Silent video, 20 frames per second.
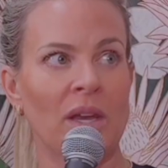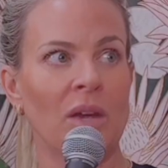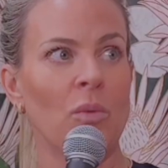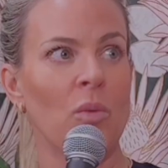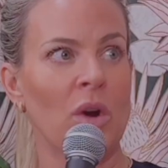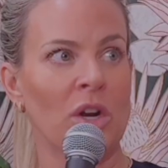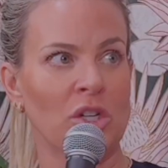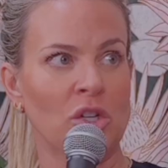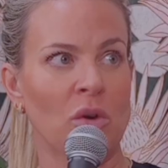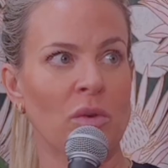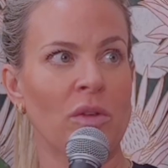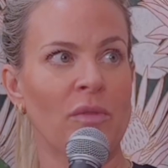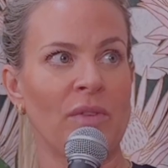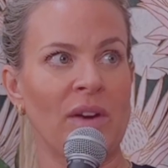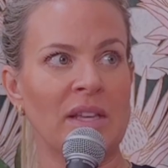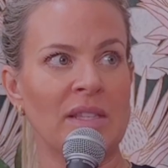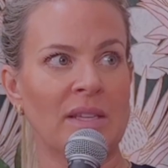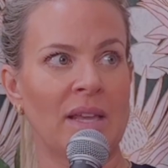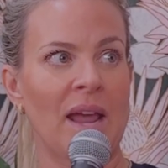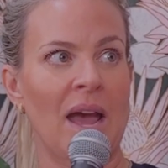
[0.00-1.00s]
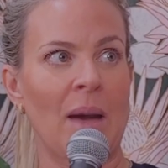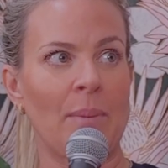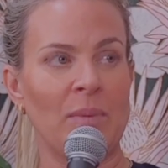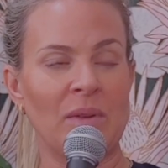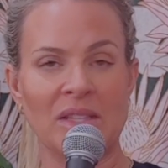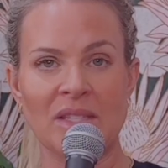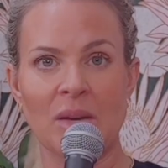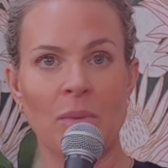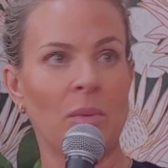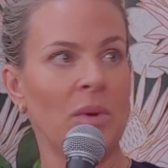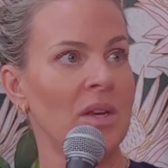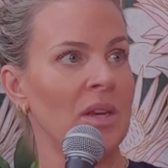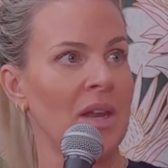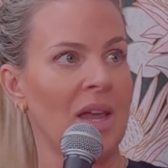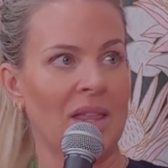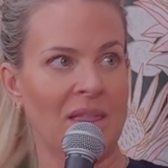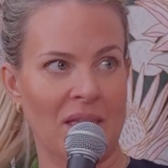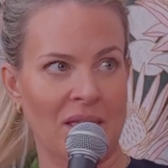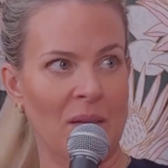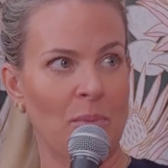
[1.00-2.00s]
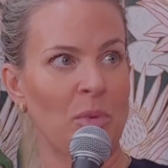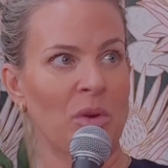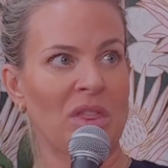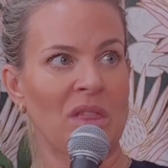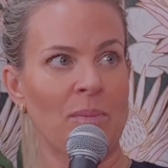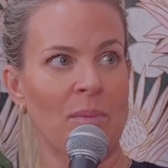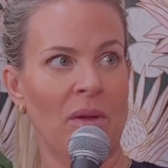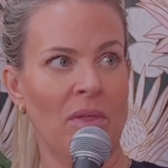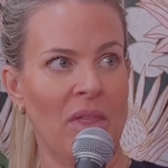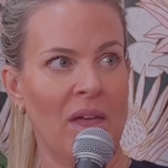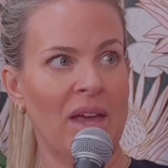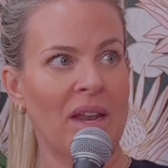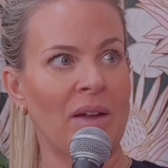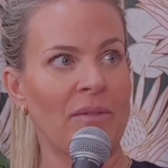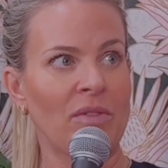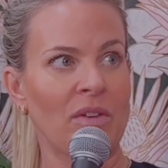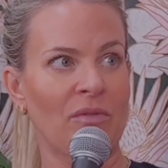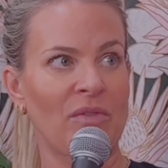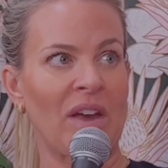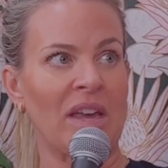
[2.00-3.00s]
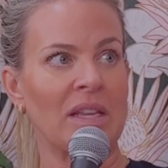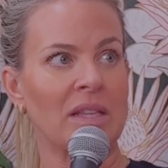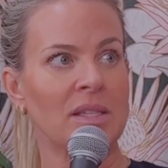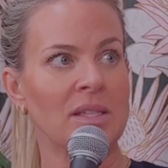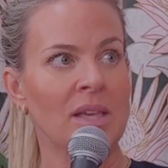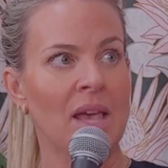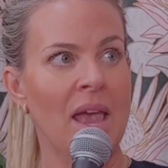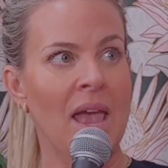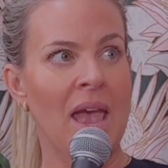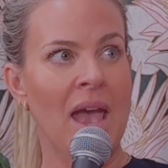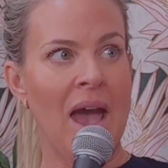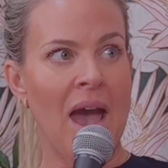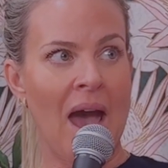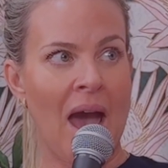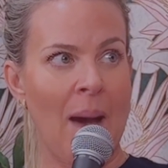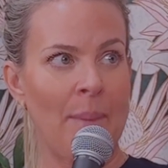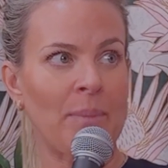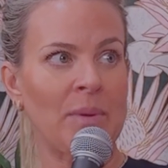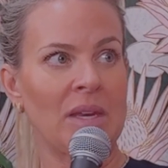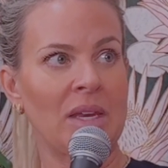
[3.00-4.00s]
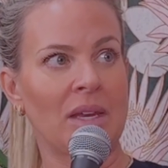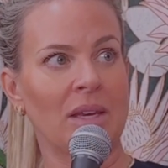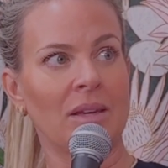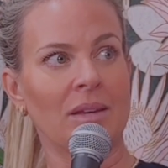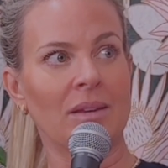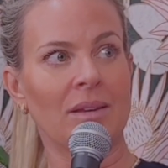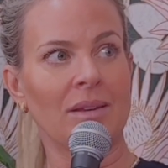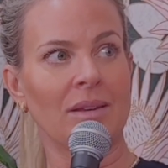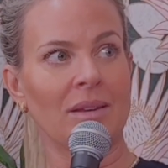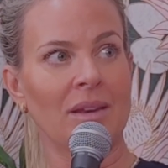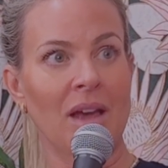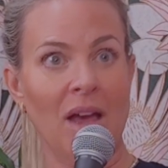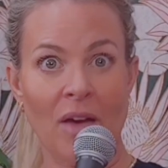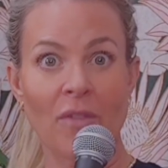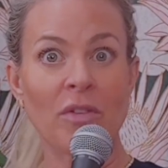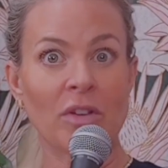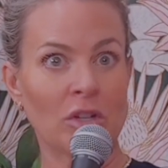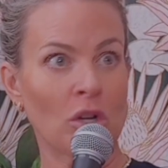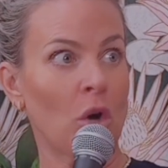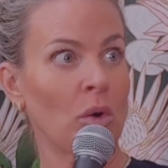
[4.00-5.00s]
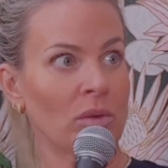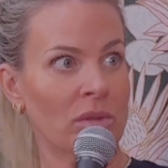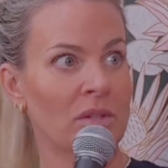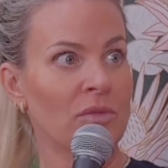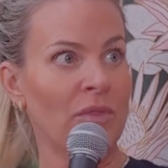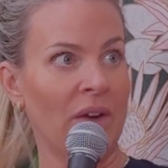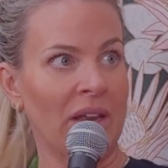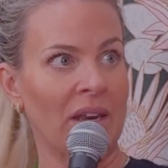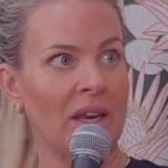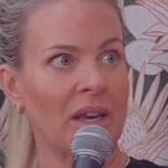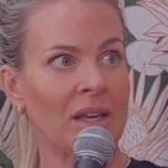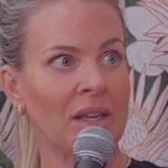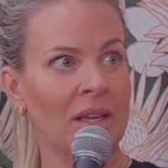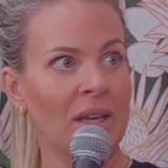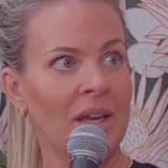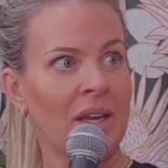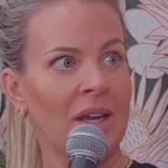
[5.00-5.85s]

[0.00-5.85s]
and watch all the fights that happen. And then they put them online of the fights happening of adults fighting